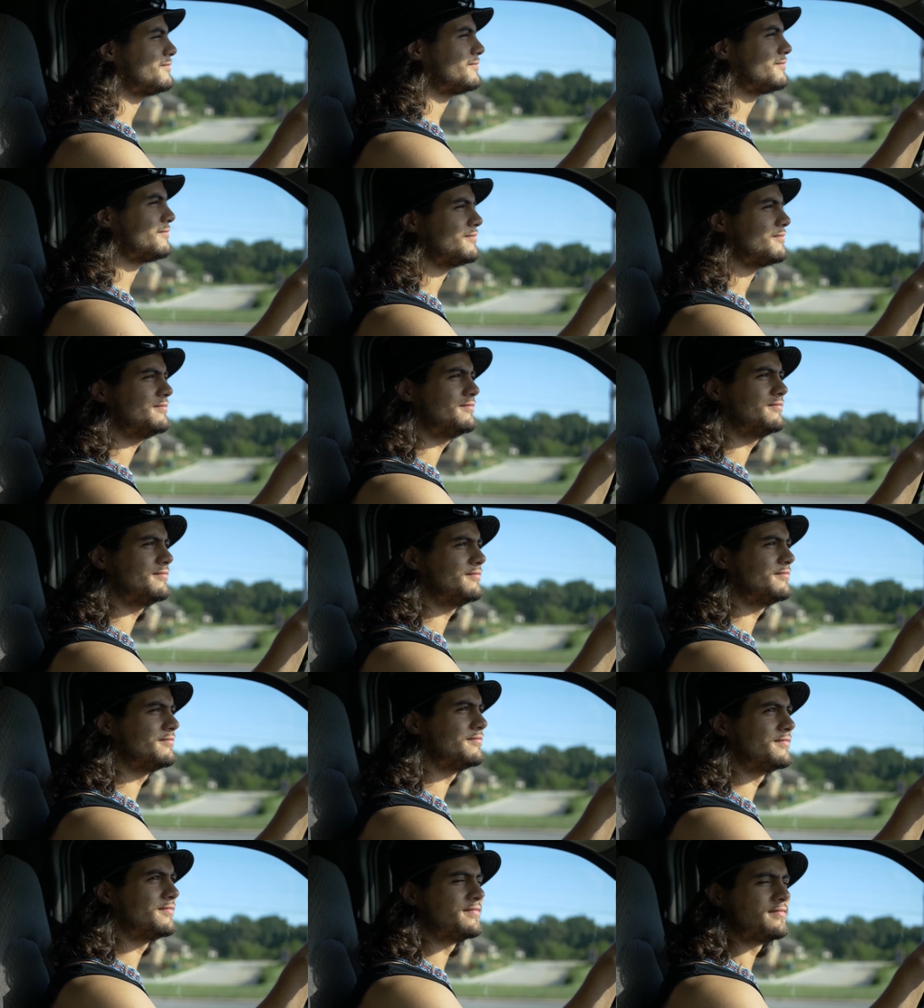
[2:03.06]
break in
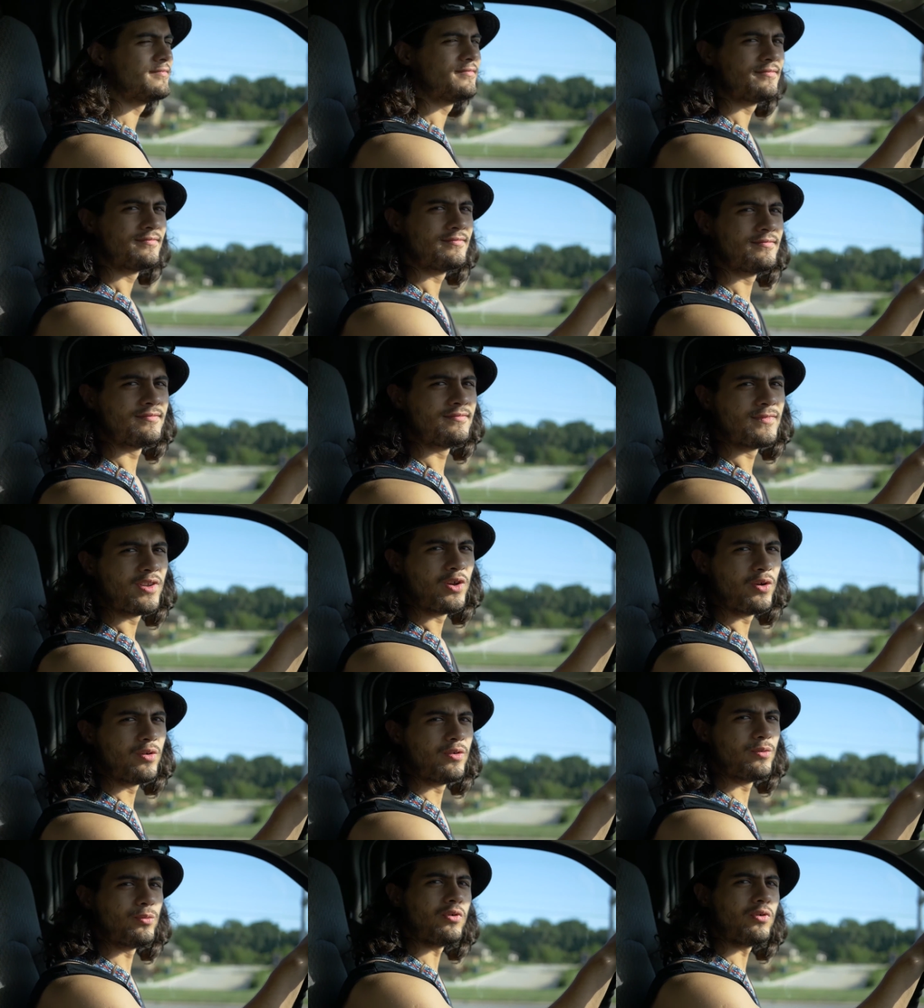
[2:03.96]
and
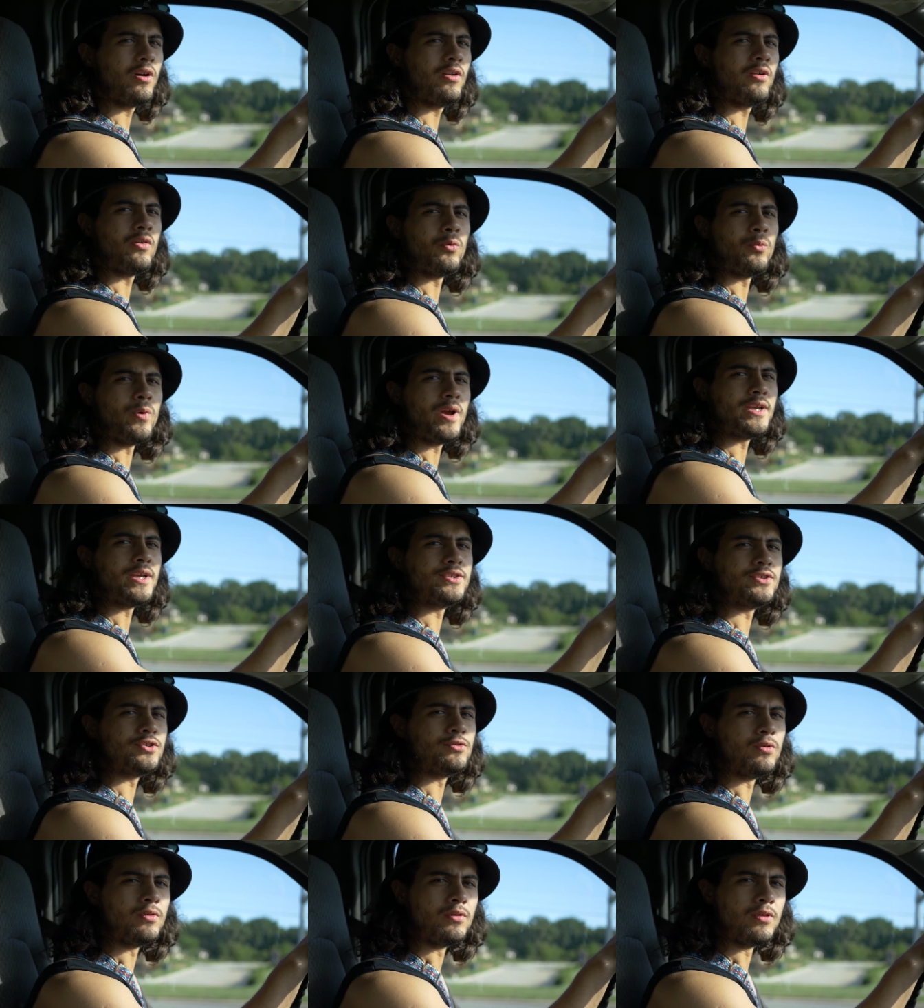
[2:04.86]
steal. We're on our way
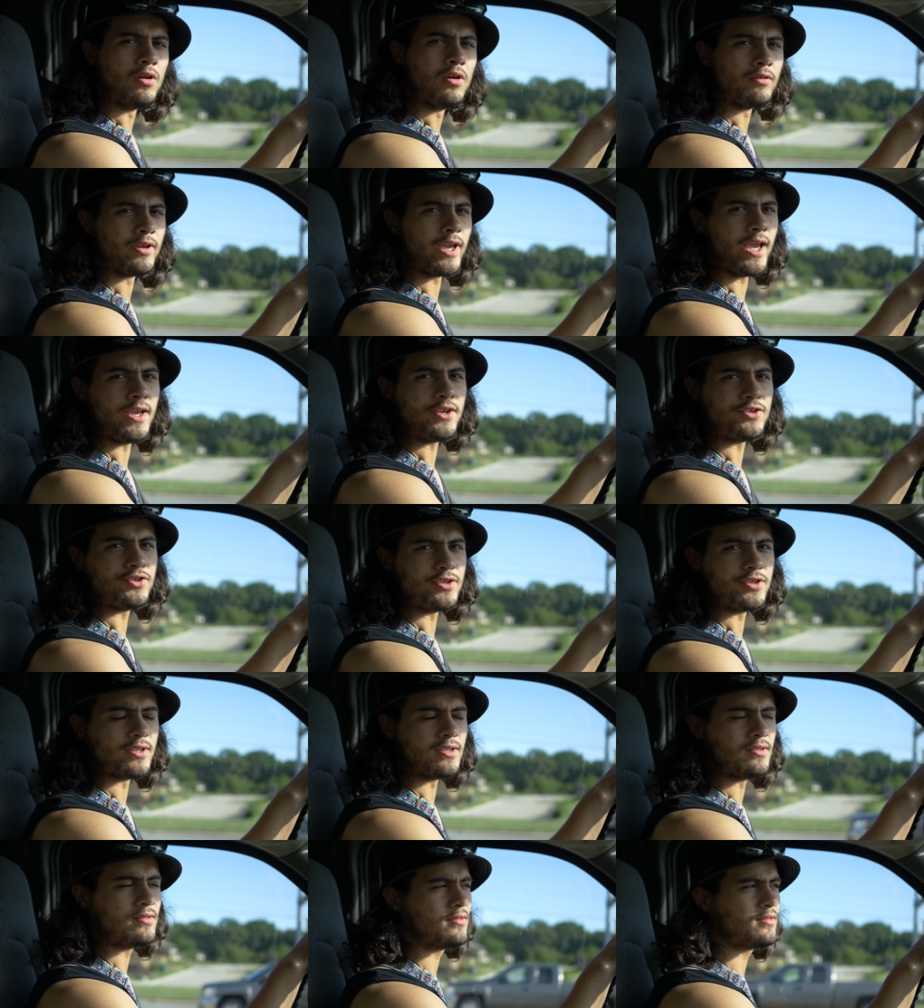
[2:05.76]
to a
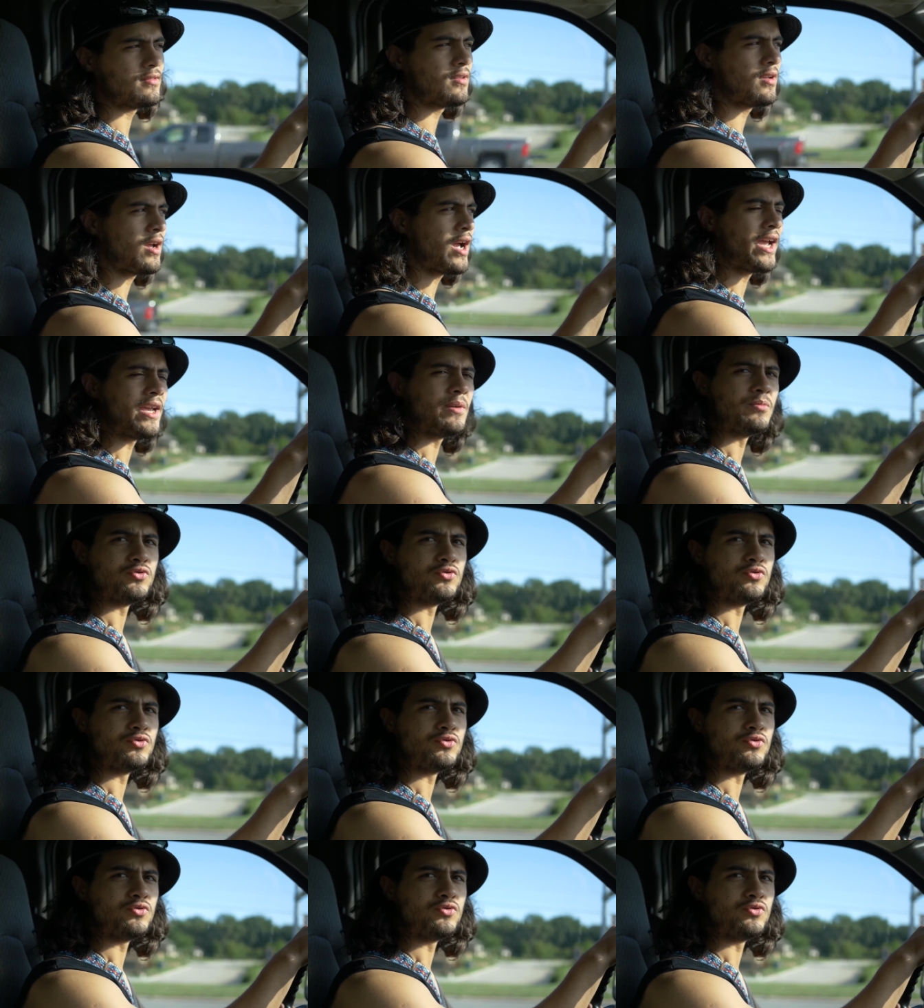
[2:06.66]
location. Yeah. I am